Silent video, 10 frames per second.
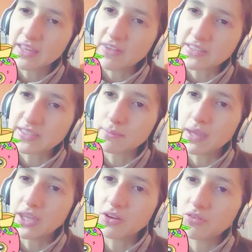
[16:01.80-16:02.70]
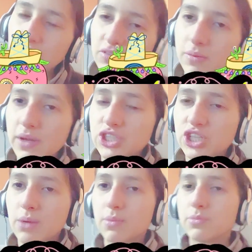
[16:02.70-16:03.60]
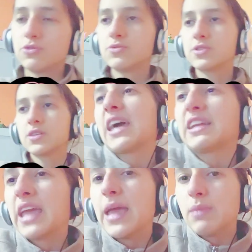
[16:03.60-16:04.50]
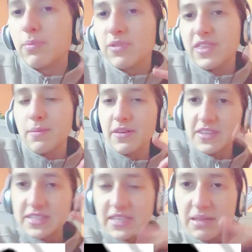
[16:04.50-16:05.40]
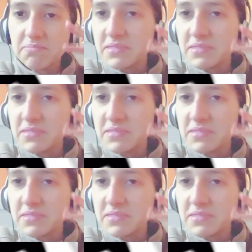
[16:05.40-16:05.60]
about Tomato from my Jamaboos. Kind of came up with them at the same